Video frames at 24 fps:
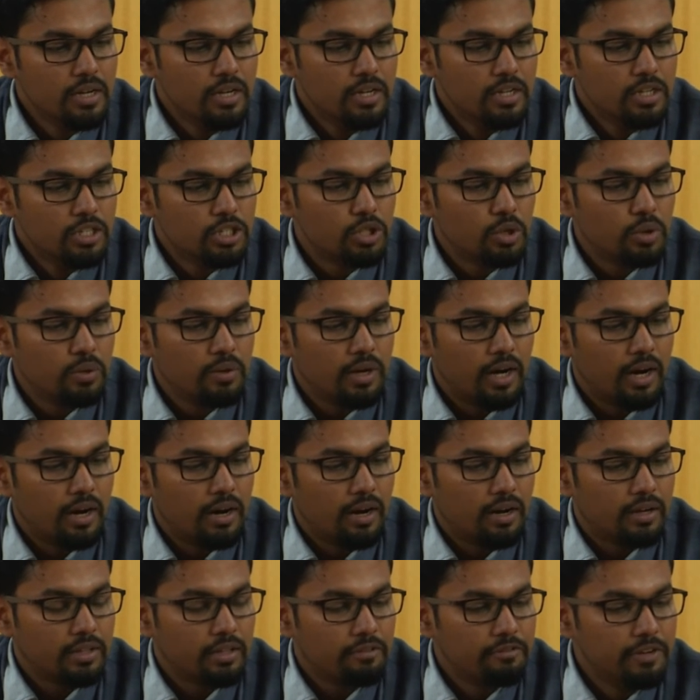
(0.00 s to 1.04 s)
So,
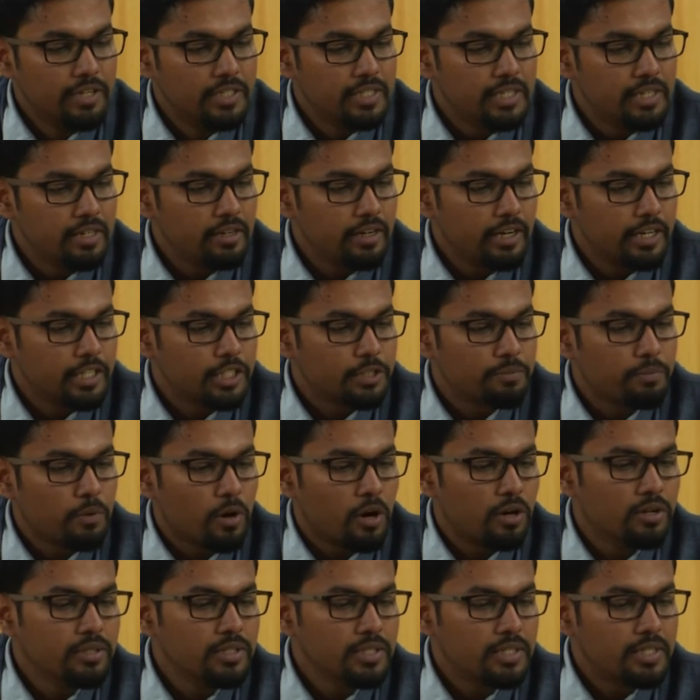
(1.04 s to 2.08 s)
uh, the visceral
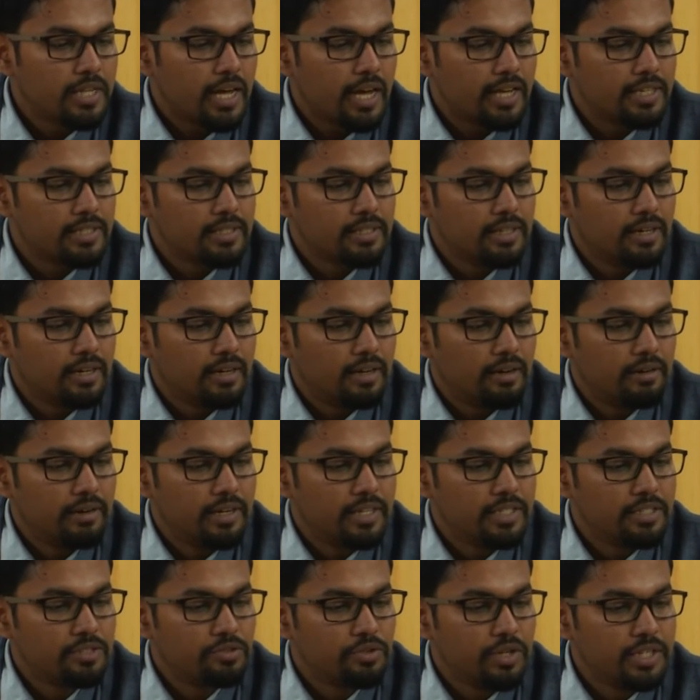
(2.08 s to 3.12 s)
response as uh, it
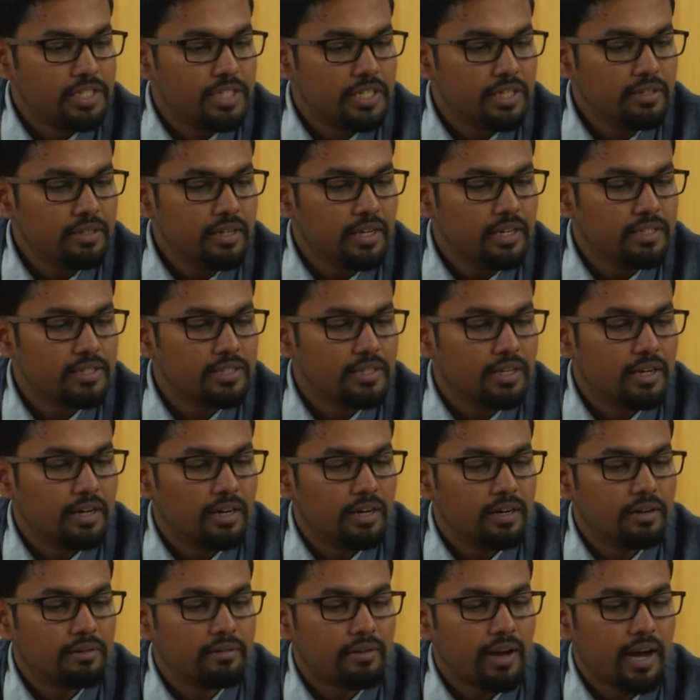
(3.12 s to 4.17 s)
is written is
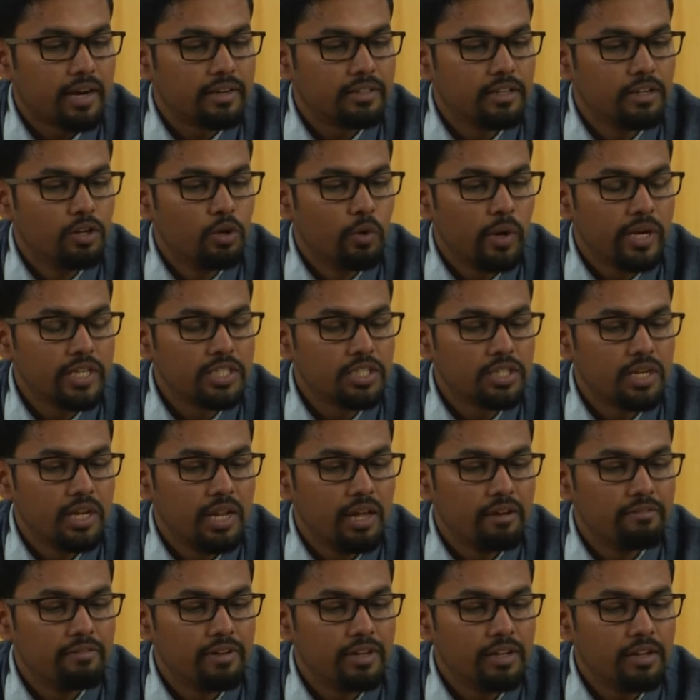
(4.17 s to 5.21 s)
uh, at the lowest
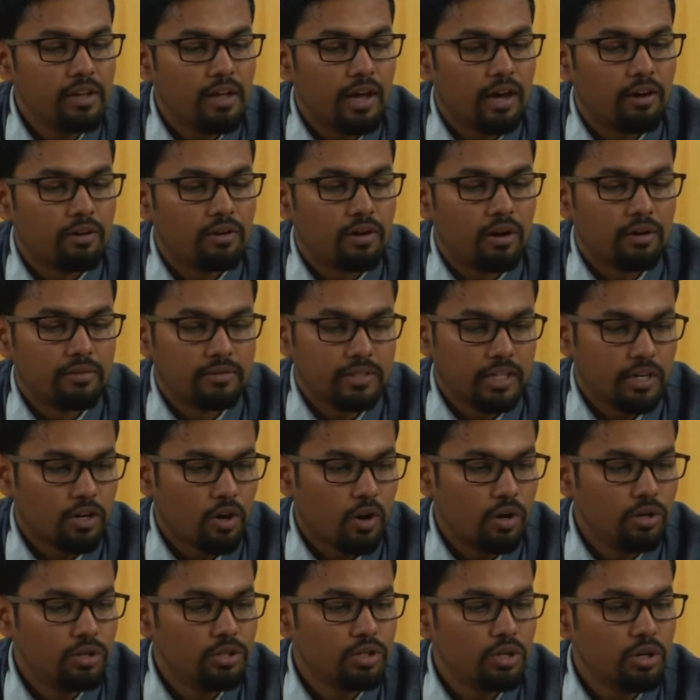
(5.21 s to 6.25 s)
level of the
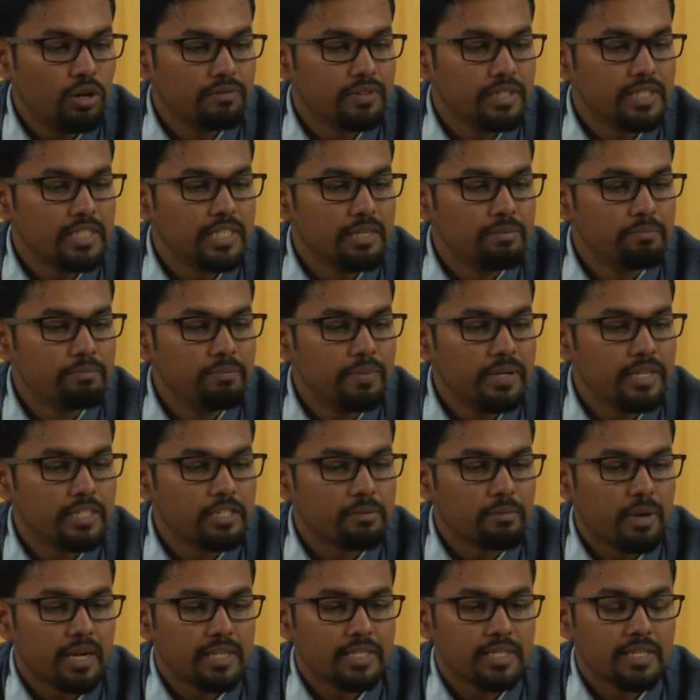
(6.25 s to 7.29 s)
control of the simplest
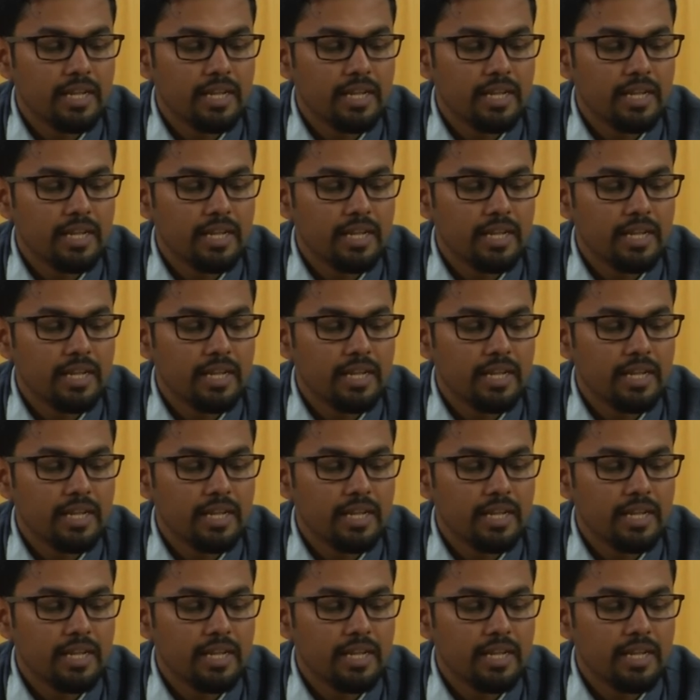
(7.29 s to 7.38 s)
muscle